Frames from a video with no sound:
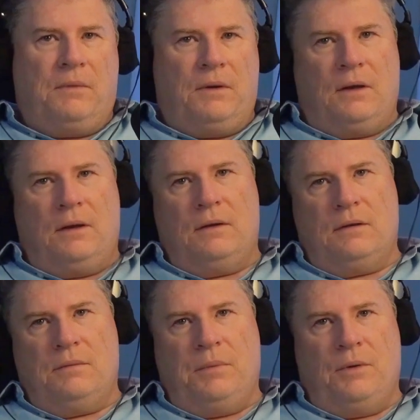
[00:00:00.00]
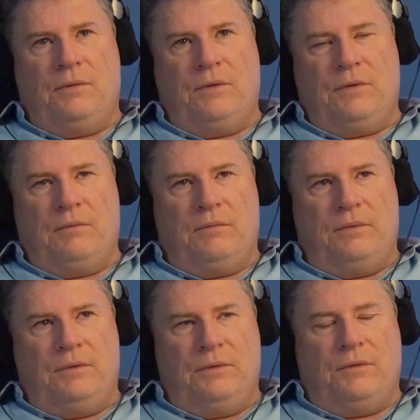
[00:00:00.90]
and both of us from
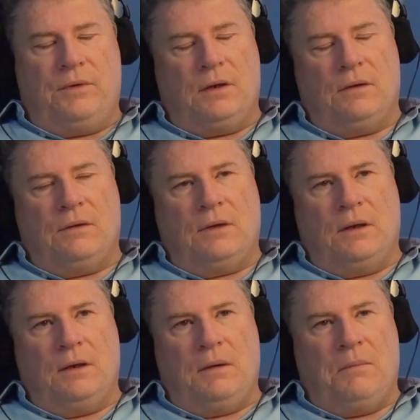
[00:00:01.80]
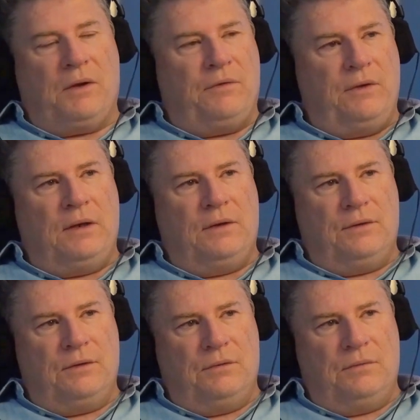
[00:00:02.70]
two different angles. And Mike Phelan, too,